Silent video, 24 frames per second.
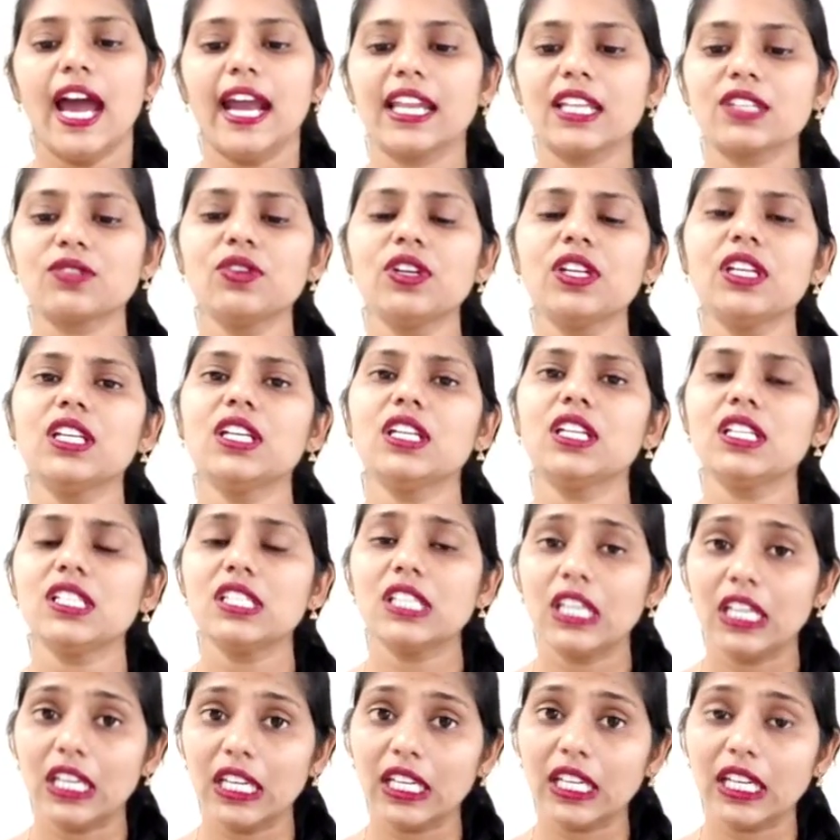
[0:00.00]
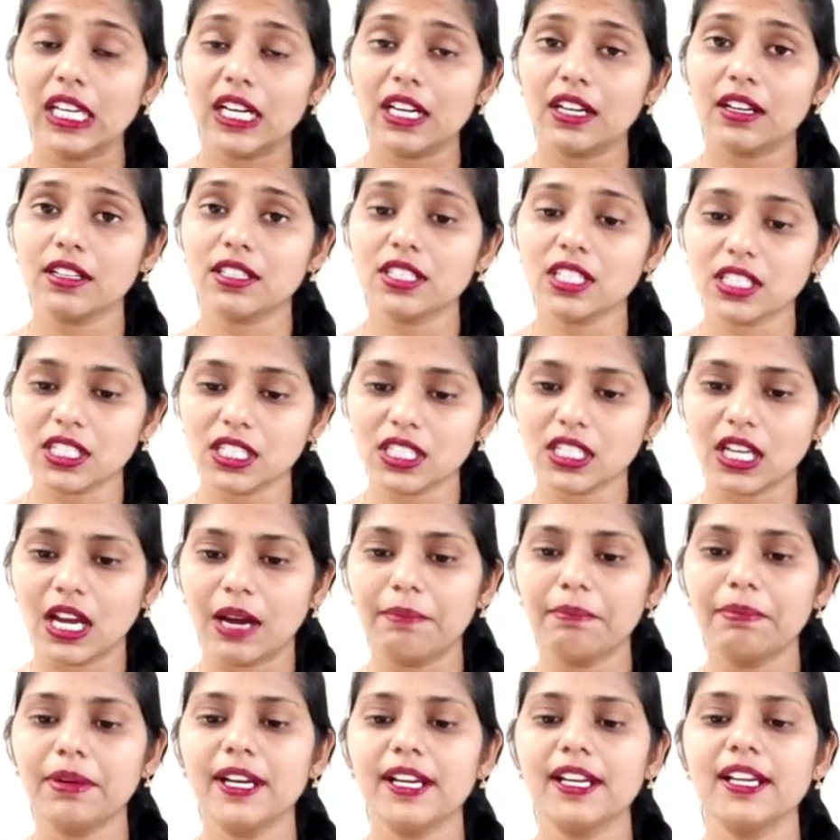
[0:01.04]
And this one here is he can reject it
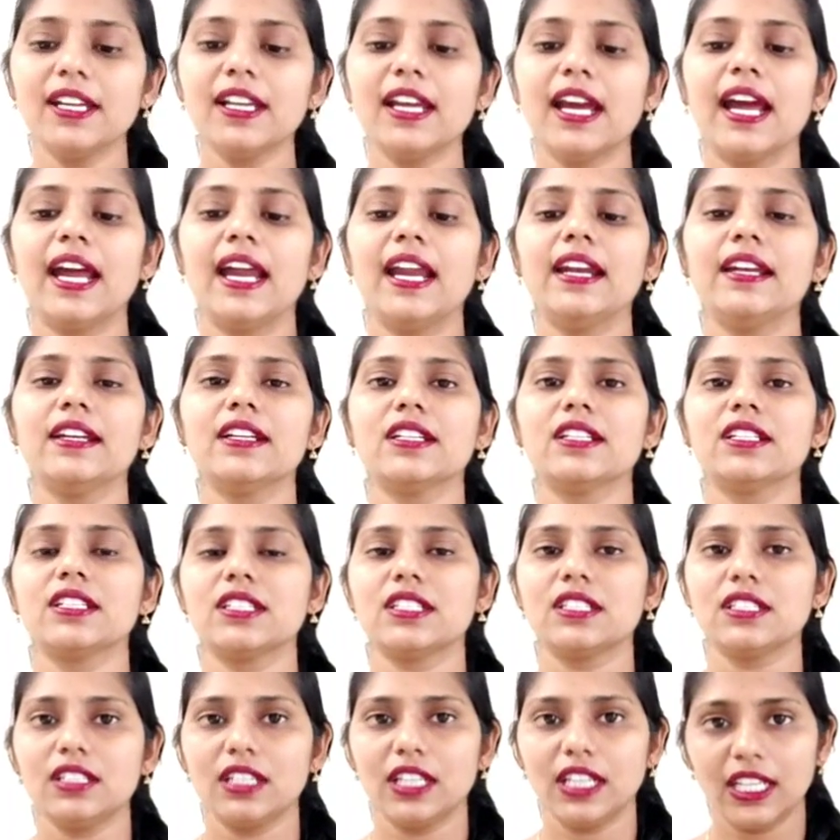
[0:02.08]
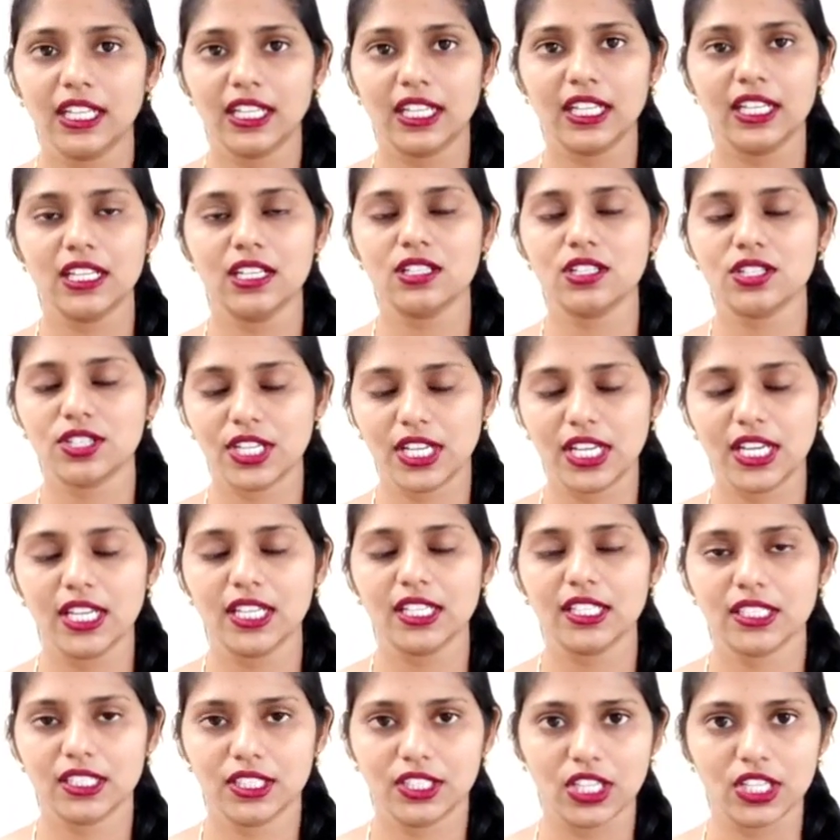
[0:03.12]
completely and he can
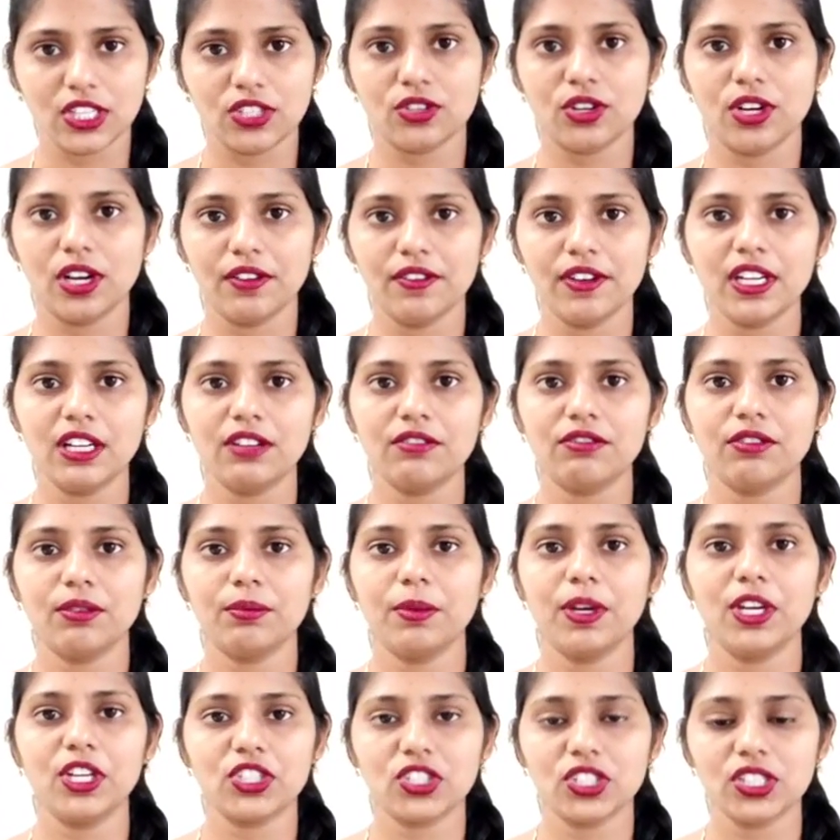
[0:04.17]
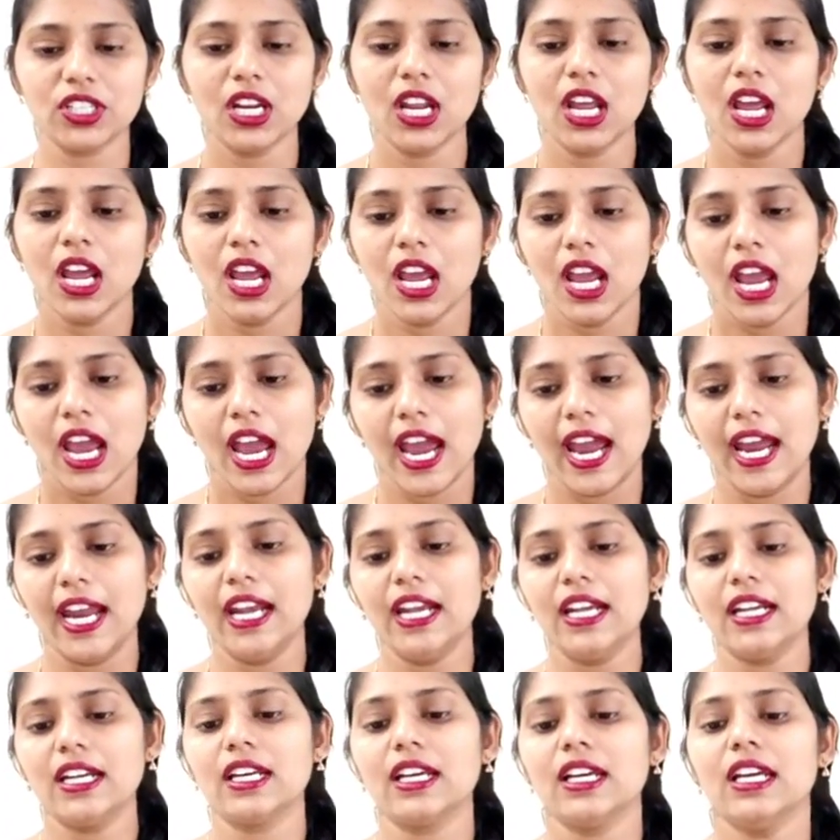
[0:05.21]
take just relevant information
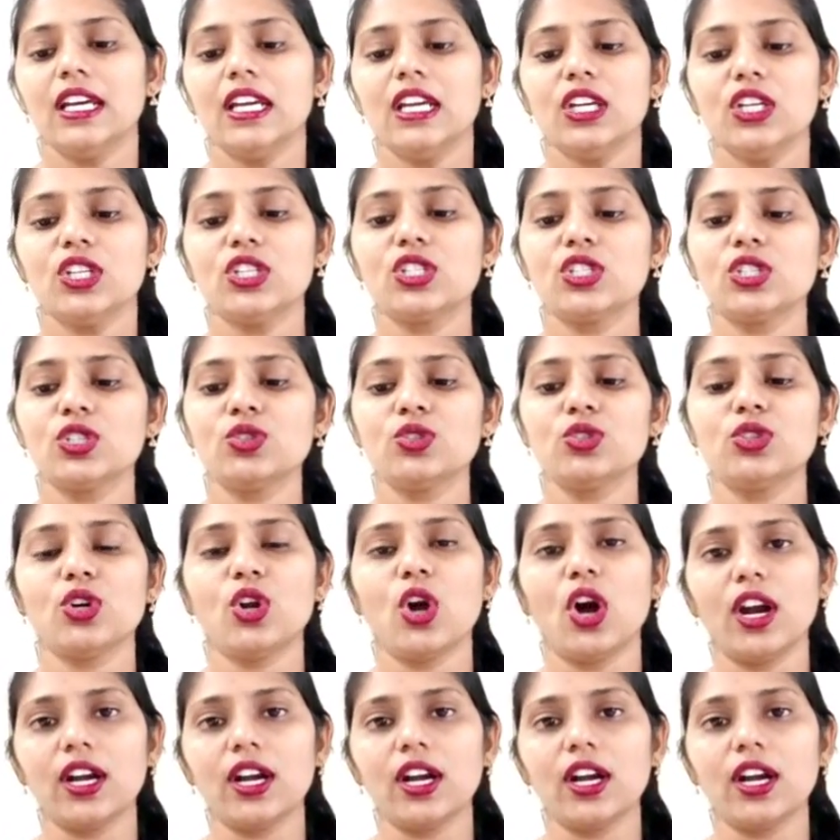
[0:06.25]
and should